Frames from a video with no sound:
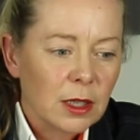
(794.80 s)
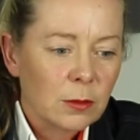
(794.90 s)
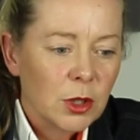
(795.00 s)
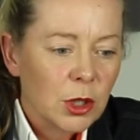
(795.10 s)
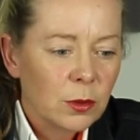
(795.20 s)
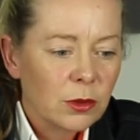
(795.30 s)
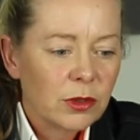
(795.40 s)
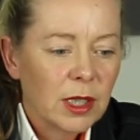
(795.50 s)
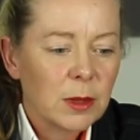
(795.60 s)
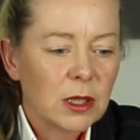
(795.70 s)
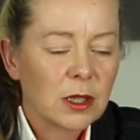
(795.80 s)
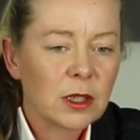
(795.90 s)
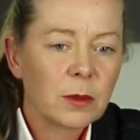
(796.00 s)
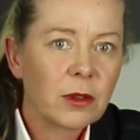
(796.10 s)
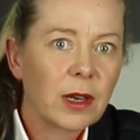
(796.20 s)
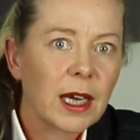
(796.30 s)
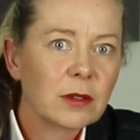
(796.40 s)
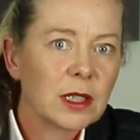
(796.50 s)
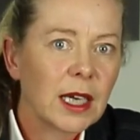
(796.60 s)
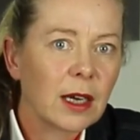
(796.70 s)
them 200 images, but they're allowed
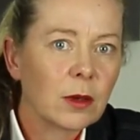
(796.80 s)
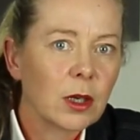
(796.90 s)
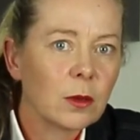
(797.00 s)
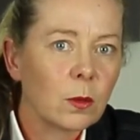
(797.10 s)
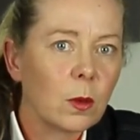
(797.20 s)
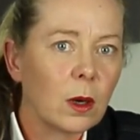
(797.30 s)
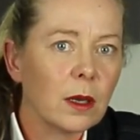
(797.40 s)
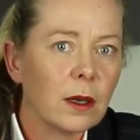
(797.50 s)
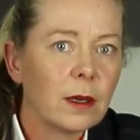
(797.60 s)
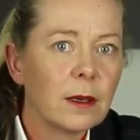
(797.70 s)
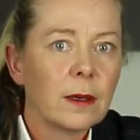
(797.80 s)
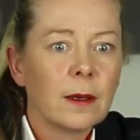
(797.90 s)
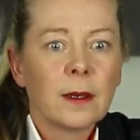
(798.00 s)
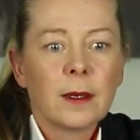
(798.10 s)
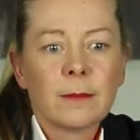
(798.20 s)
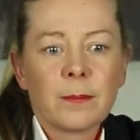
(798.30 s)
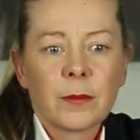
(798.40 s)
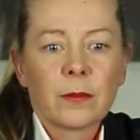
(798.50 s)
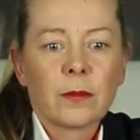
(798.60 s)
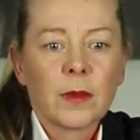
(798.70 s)
to download 1.
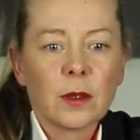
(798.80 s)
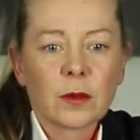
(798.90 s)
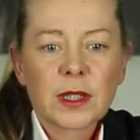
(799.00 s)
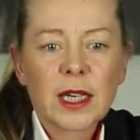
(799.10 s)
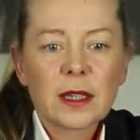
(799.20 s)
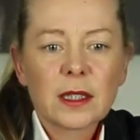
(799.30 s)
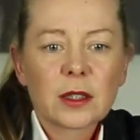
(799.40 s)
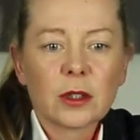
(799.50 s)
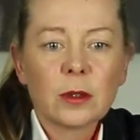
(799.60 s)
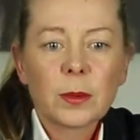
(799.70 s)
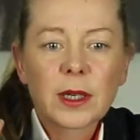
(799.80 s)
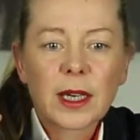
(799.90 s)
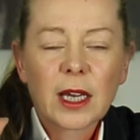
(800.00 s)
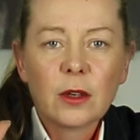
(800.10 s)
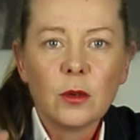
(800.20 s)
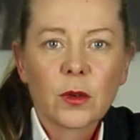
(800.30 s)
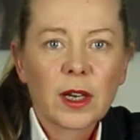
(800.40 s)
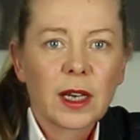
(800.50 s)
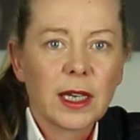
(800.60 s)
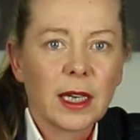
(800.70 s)
You'll set this up and get another
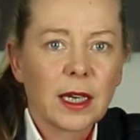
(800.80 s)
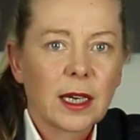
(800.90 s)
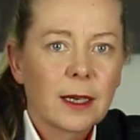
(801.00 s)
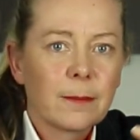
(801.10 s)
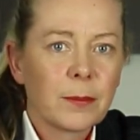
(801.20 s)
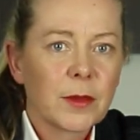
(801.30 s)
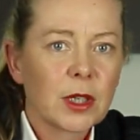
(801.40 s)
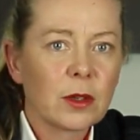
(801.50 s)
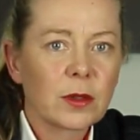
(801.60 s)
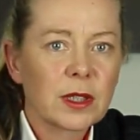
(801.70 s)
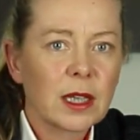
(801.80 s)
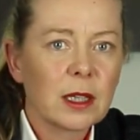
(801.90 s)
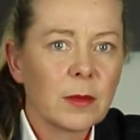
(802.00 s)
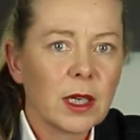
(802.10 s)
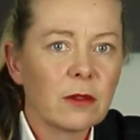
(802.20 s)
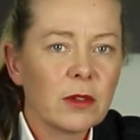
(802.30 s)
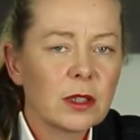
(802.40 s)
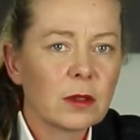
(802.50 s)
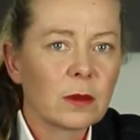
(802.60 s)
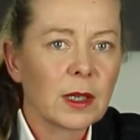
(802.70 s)
link. So you'll send them the
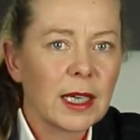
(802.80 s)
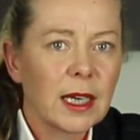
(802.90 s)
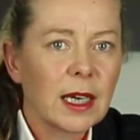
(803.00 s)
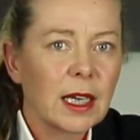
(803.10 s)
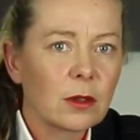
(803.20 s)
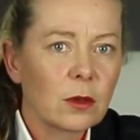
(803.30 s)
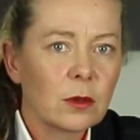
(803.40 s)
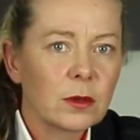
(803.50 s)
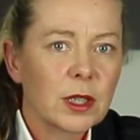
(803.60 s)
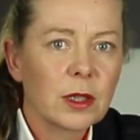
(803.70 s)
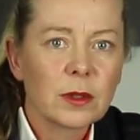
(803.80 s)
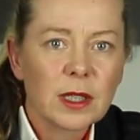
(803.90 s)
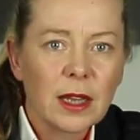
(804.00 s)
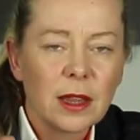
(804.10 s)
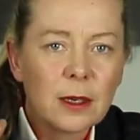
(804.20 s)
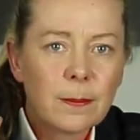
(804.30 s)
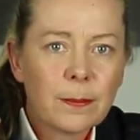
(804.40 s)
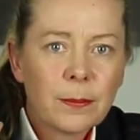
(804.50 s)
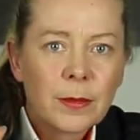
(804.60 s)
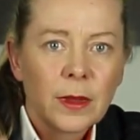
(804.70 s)
original link, and you'll also send them
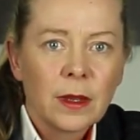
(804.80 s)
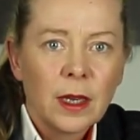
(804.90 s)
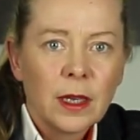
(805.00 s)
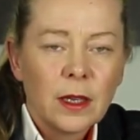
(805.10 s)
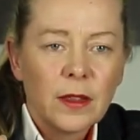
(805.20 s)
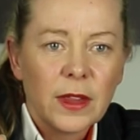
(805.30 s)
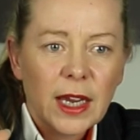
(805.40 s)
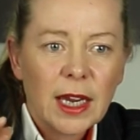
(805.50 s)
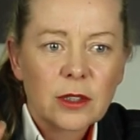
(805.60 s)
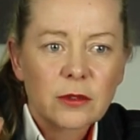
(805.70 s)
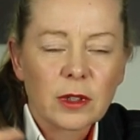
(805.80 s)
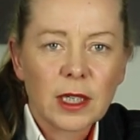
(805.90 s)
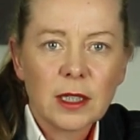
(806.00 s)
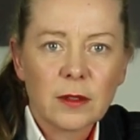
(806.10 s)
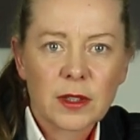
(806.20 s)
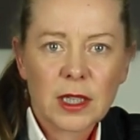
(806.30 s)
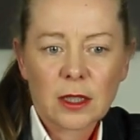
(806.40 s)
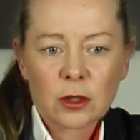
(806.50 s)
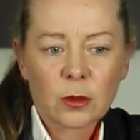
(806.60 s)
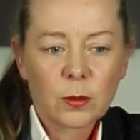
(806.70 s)
the extra link you've
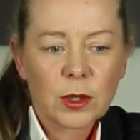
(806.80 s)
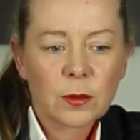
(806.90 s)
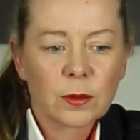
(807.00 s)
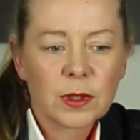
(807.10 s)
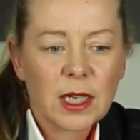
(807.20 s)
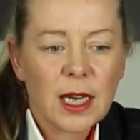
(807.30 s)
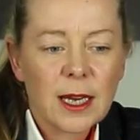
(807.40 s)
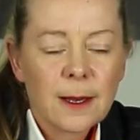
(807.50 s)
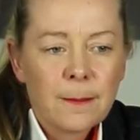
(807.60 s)
set up, which will say